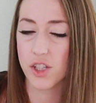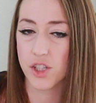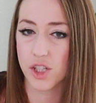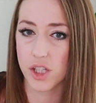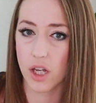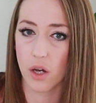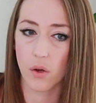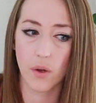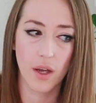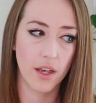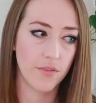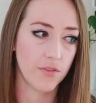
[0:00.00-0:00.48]

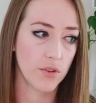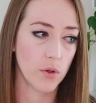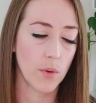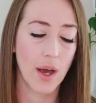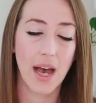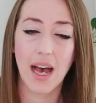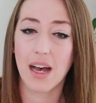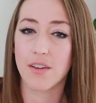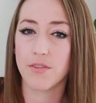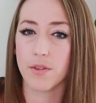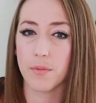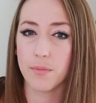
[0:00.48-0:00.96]
So if you
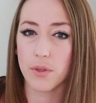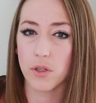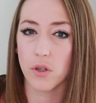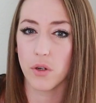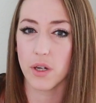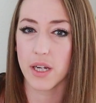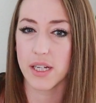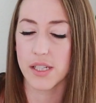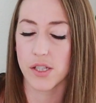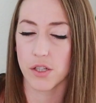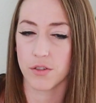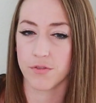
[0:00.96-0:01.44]
have
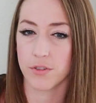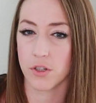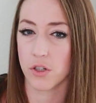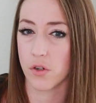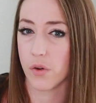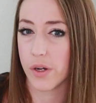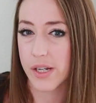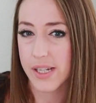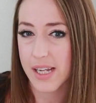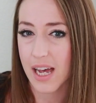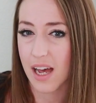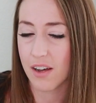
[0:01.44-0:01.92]
employees, if you're
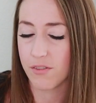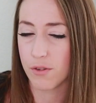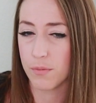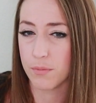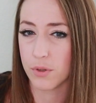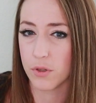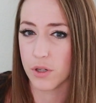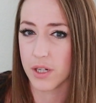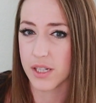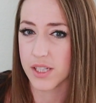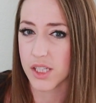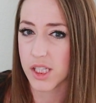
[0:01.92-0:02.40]
going to have
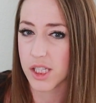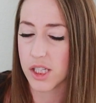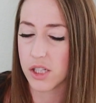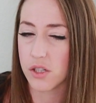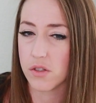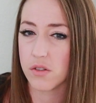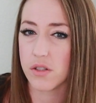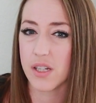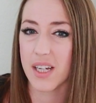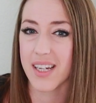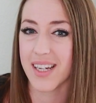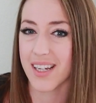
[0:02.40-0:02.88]
employees
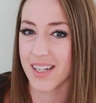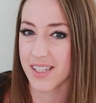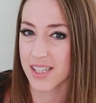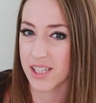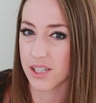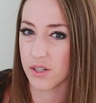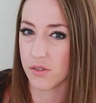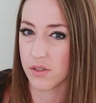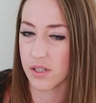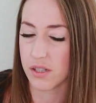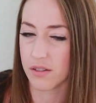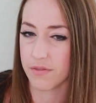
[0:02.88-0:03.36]
soon,
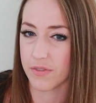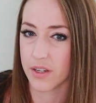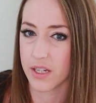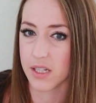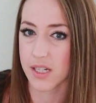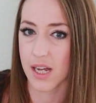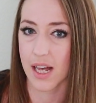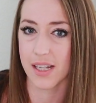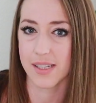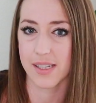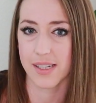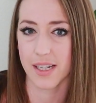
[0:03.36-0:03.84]
Gusto is a
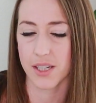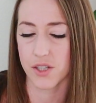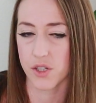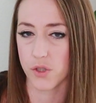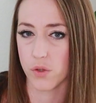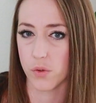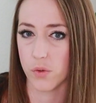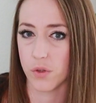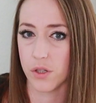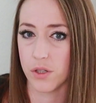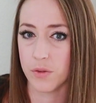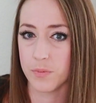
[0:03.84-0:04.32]
fantastic
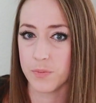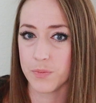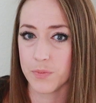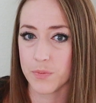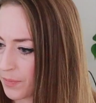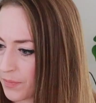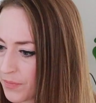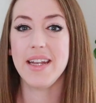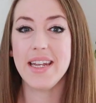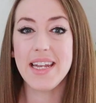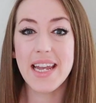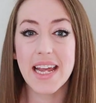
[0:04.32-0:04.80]
tool.
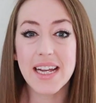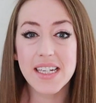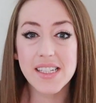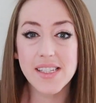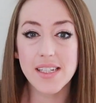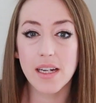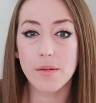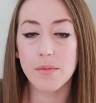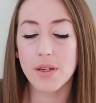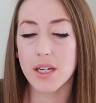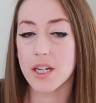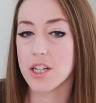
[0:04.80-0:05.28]

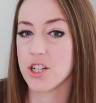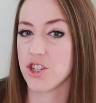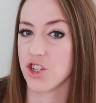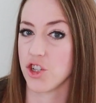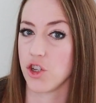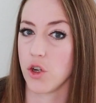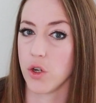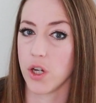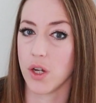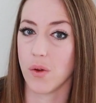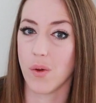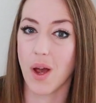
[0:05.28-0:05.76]
Next, I'm going to
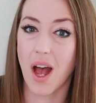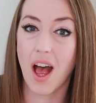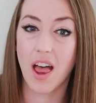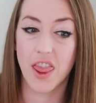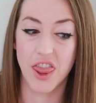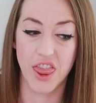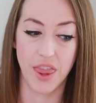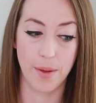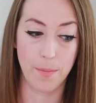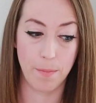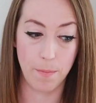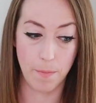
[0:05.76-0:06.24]
show you
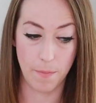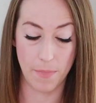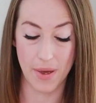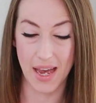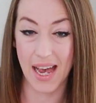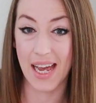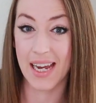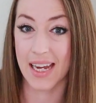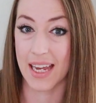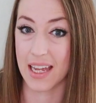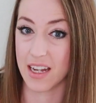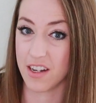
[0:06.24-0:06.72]
the
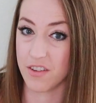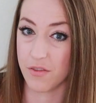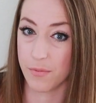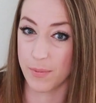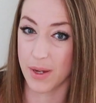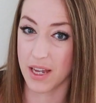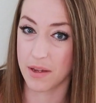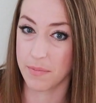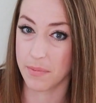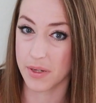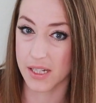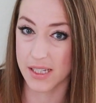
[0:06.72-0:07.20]
back end of
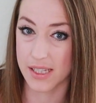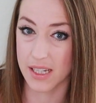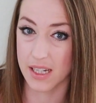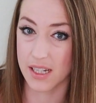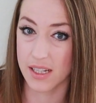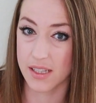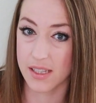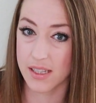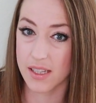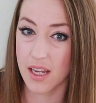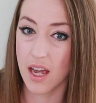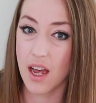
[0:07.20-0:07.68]
my
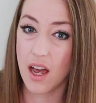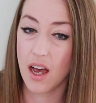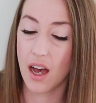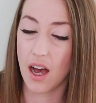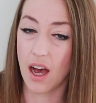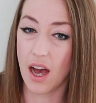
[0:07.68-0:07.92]
business.